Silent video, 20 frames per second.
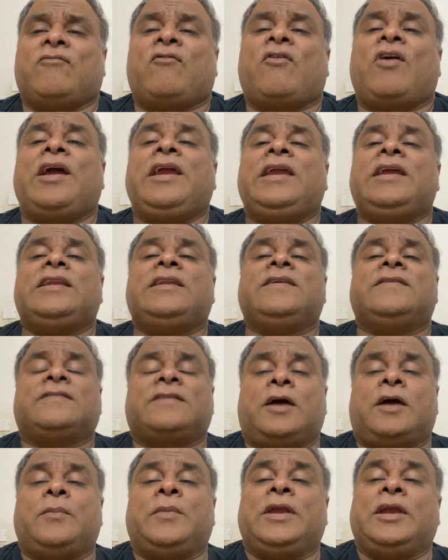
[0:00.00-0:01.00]
Why it is
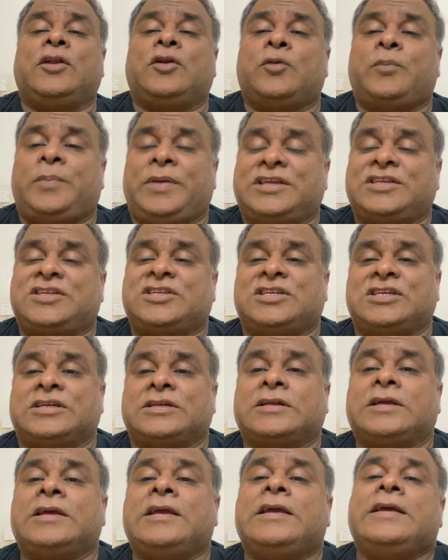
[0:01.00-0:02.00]
coming into picture?
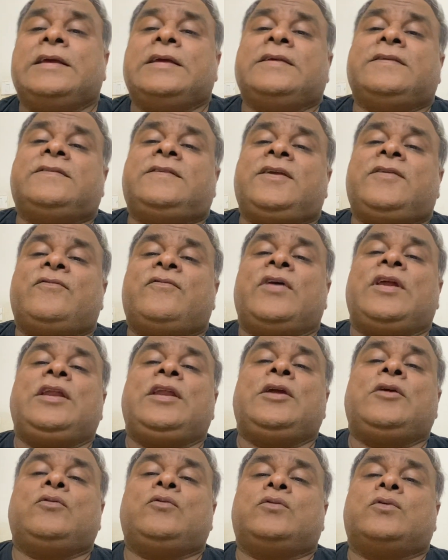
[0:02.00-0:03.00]
See, when
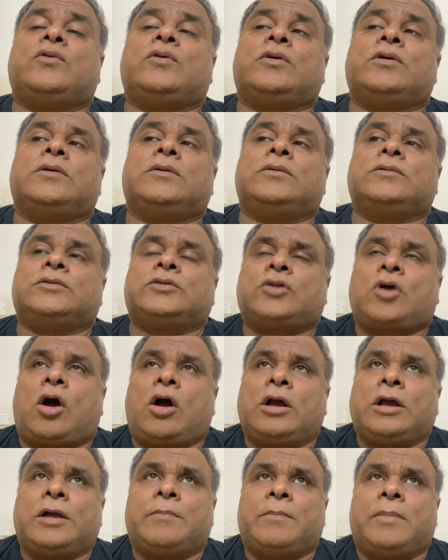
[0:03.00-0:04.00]
you
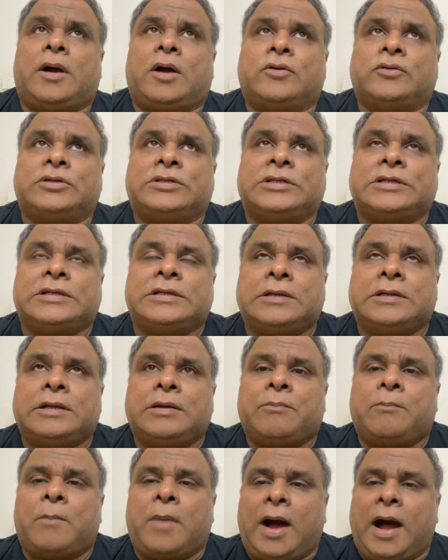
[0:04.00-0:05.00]
talk about
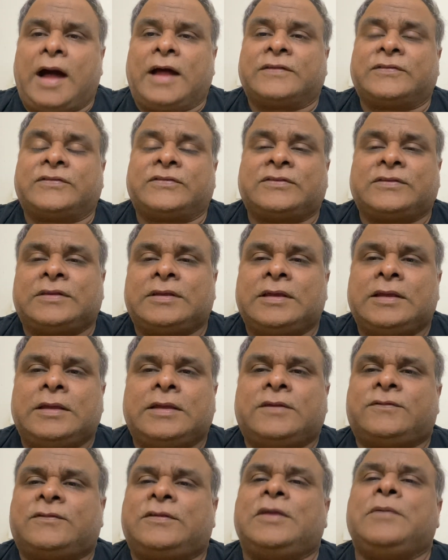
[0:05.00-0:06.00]
mass,
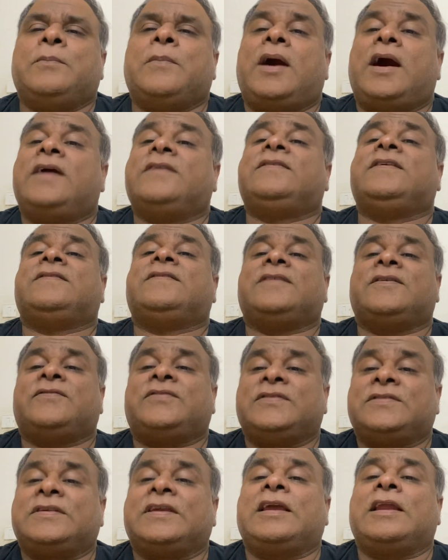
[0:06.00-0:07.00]
see, mass is a
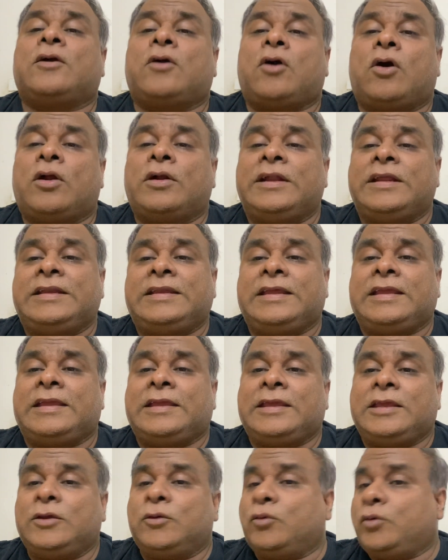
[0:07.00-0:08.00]
physical quantity.
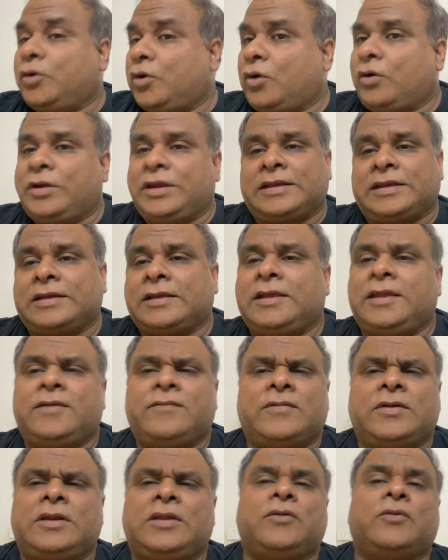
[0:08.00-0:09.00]
You know it.
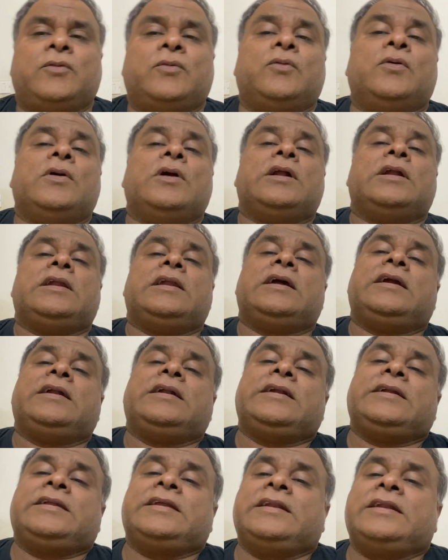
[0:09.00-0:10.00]
Even you learned
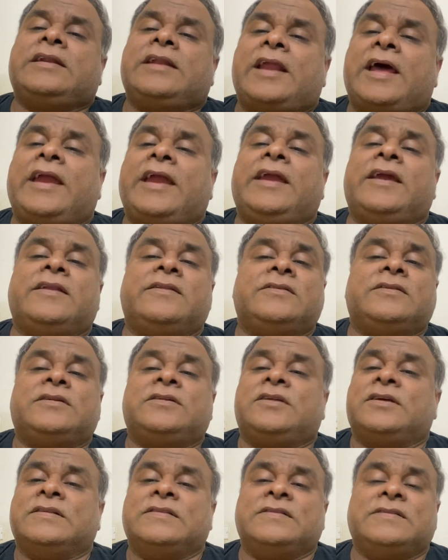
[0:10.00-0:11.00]
it in 9th,
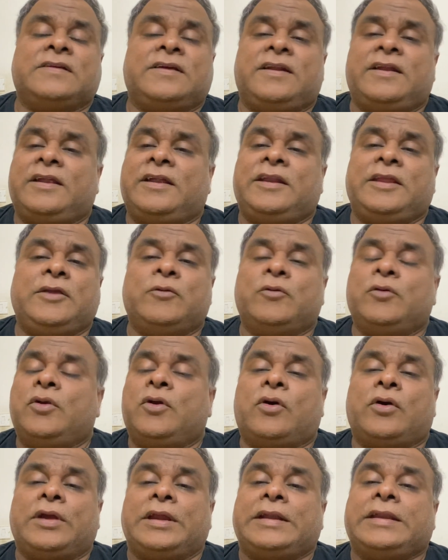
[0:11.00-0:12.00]
10th grade. You
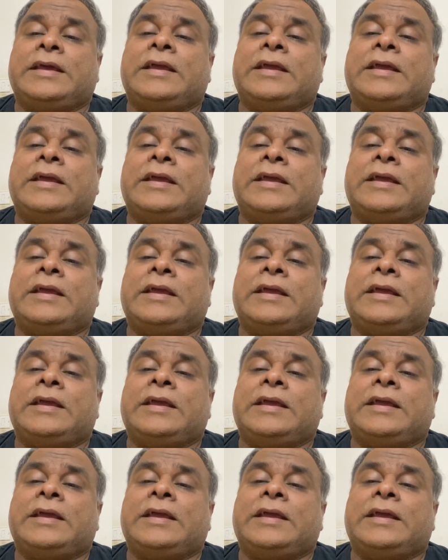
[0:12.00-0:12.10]
know it.